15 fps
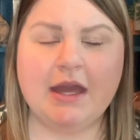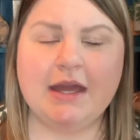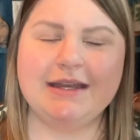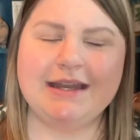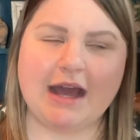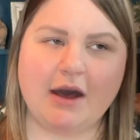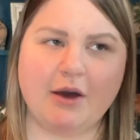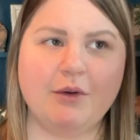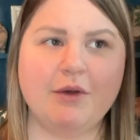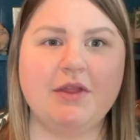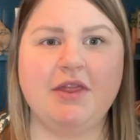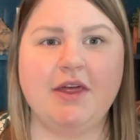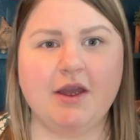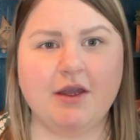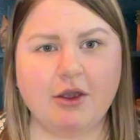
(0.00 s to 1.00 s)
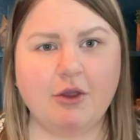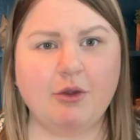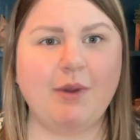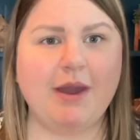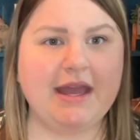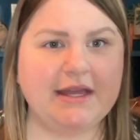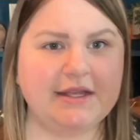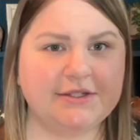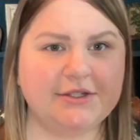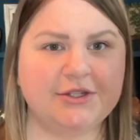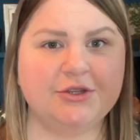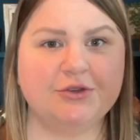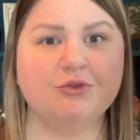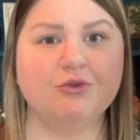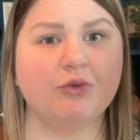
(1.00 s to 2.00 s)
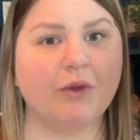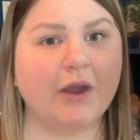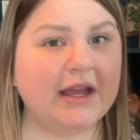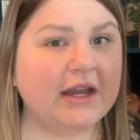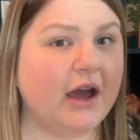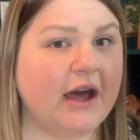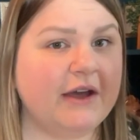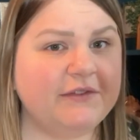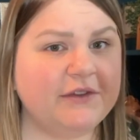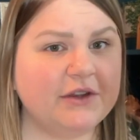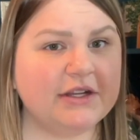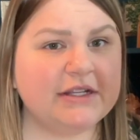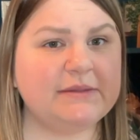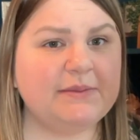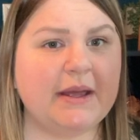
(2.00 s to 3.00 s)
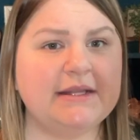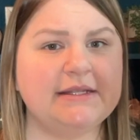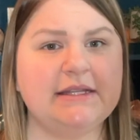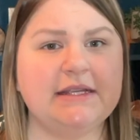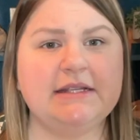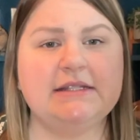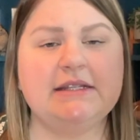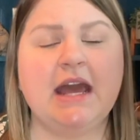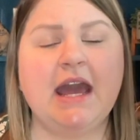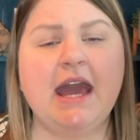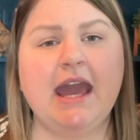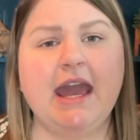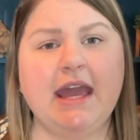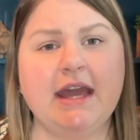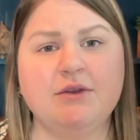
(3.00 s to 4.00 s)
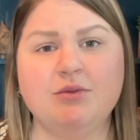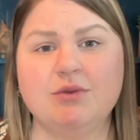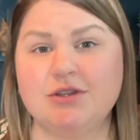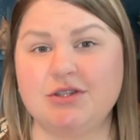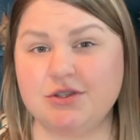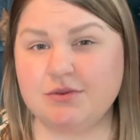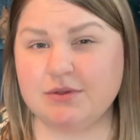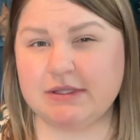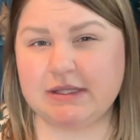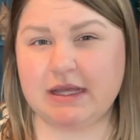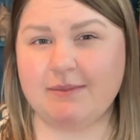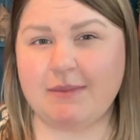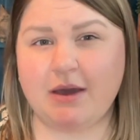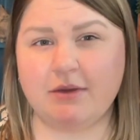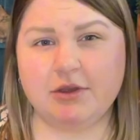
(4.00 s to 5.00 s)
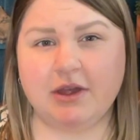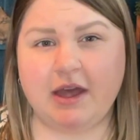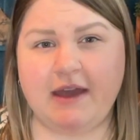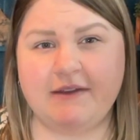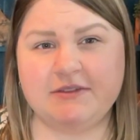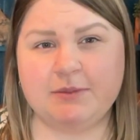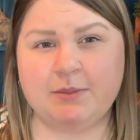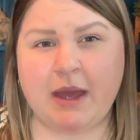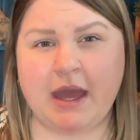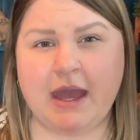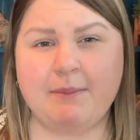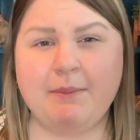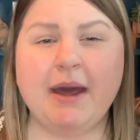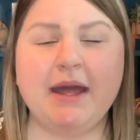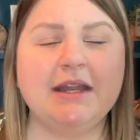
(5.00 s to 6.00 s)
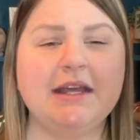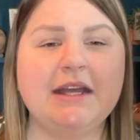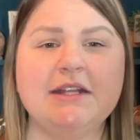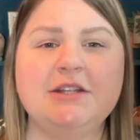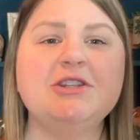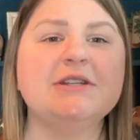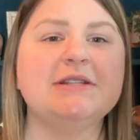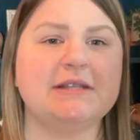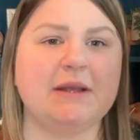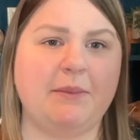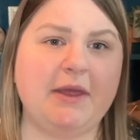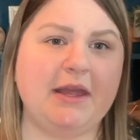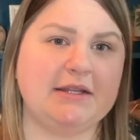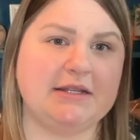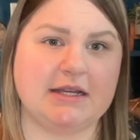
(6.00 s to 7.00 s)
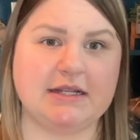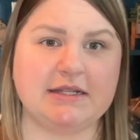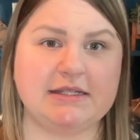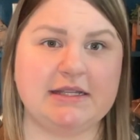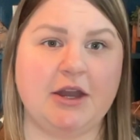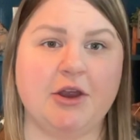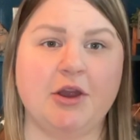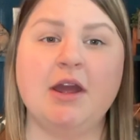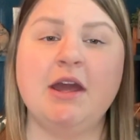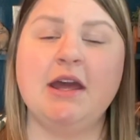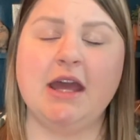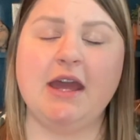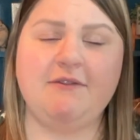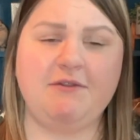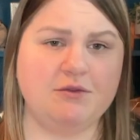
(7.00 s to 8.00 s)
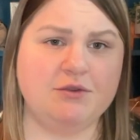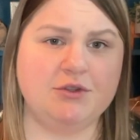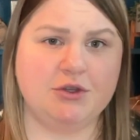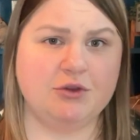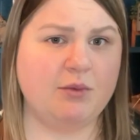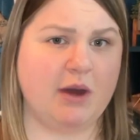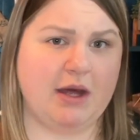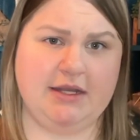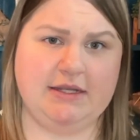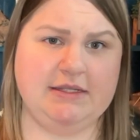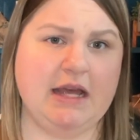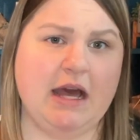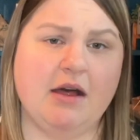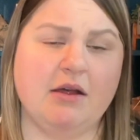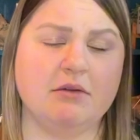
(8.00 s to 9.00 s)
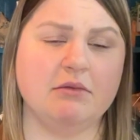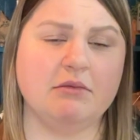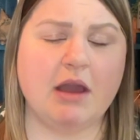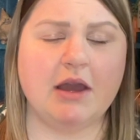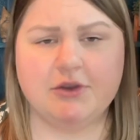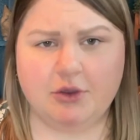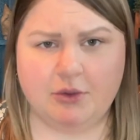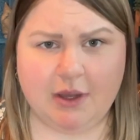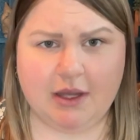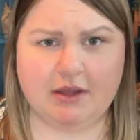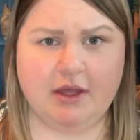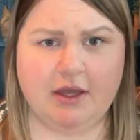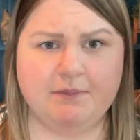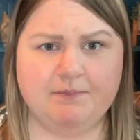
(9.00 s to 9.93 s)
Now, there are ways to write off your expenses and reduce the amount you'll have to pay, but it's just something to consider if you do want to sell rather quickly.